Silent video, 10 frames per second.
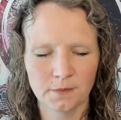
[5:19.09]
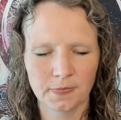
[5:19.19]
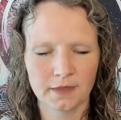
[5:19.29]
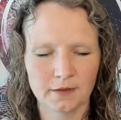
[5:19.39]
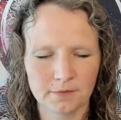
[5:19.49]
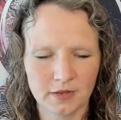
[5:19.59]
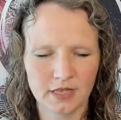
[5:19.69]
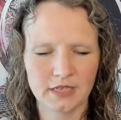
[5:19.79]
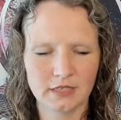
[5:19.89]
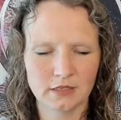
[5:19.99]
uh,
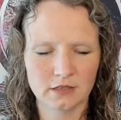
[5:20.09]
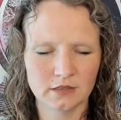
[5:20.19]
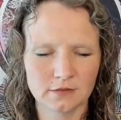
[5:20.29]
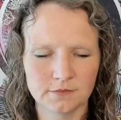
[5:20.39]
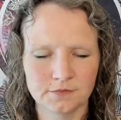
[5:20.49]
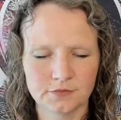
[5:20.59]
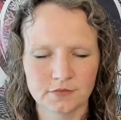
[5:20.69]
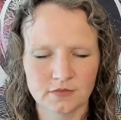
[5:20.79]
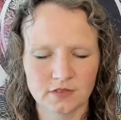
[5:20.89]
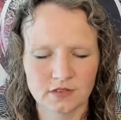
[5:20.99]
buying a,
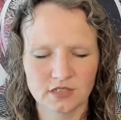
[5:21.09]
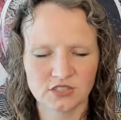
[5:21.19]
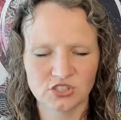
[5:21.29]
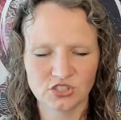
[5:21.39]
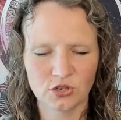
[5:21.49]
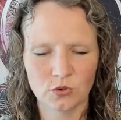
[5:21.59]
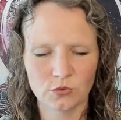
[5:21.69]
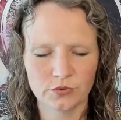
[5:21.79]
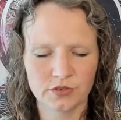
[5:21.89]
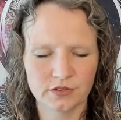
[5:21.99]
a
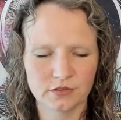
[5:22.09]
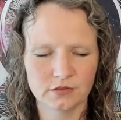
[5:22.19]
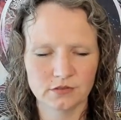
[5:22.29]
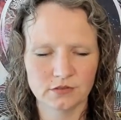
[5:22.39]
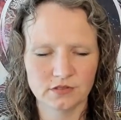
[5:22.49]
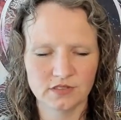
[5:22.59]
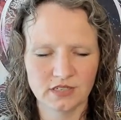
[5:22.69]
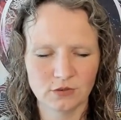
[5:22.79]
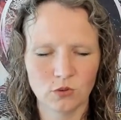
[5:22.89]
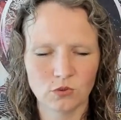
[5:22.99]
stone
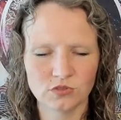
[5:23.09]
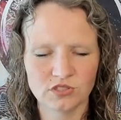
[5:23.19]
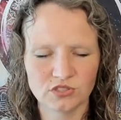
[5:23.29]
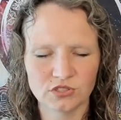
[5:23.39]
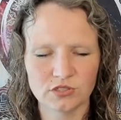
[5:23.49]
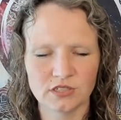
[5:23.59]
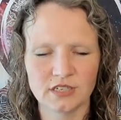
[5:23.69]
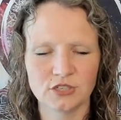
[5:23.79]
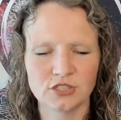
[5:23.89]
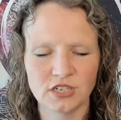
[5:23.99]
that holds a certain
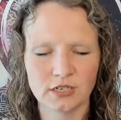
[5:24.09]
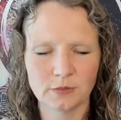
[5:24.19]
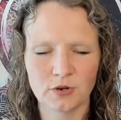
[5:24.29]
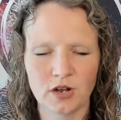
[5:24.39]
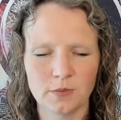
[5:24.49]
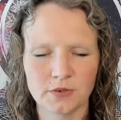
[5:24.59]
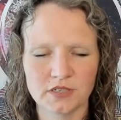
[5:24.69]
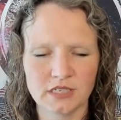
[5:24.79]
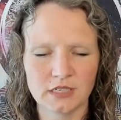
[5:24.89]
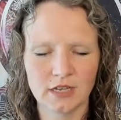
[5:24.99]
energetic
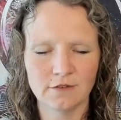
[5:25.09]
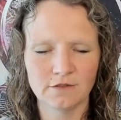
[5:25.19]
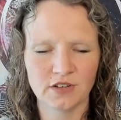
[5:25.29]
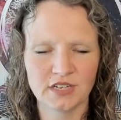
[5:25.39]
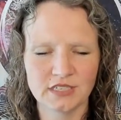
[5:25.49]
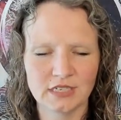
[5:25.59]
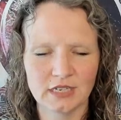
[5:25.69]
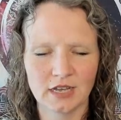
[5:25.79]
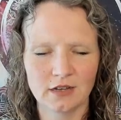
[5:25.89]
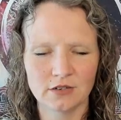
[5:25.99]
property and finding
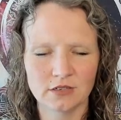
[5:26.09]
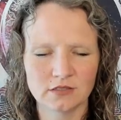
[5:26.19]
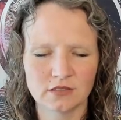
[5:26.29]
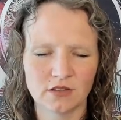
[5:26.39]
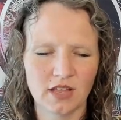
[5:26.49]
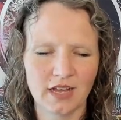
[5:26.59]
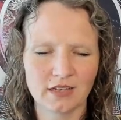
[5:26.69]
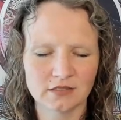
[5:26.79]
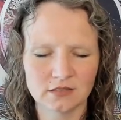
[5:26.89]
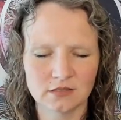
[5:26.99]
out it's glass.